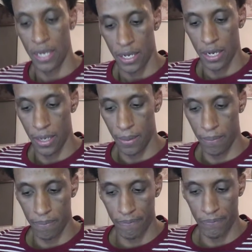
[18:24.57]

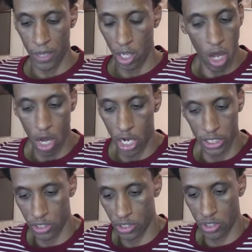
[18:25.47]
The
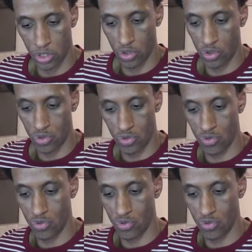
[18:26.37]
laws